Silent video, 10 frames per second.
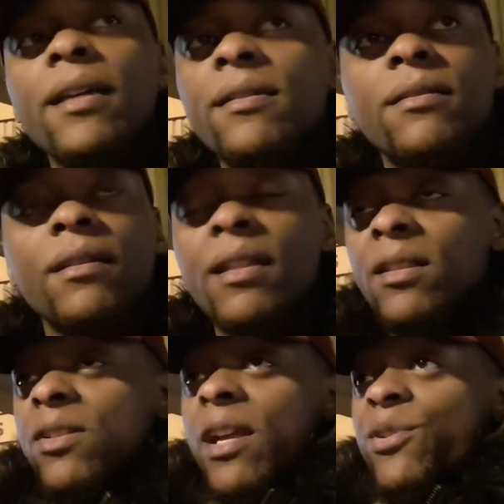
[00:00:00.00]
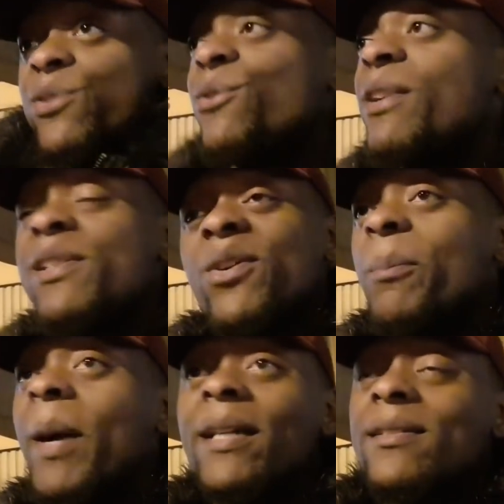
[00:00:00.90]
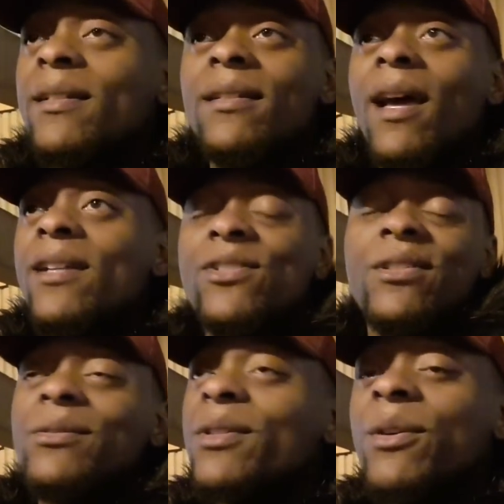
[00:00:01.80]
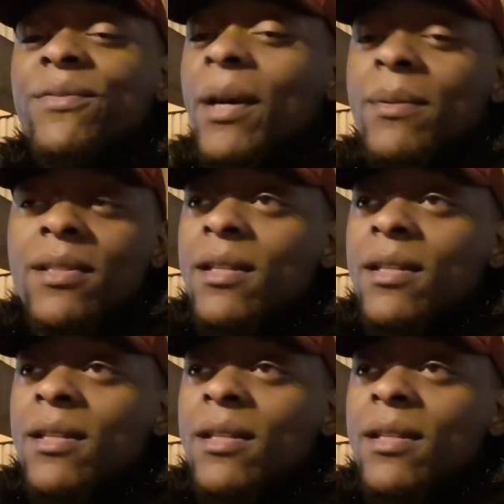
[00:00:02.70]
That is, the schedule's already so packed. I just don't know if that was